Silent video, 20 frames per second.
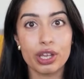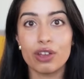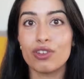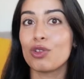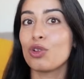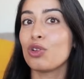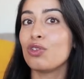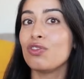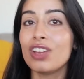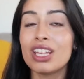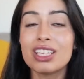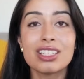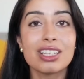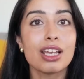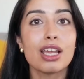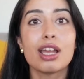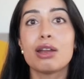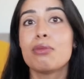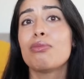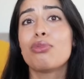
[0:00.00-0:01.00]
If you're
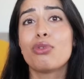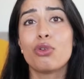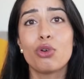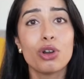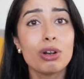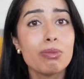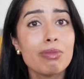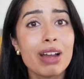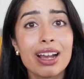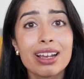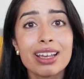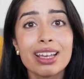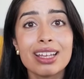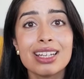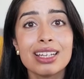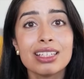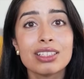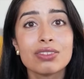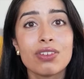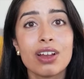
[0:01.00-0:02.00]
investing in broad market
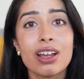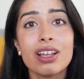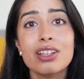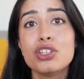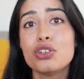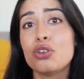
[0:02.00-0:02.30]
index funds,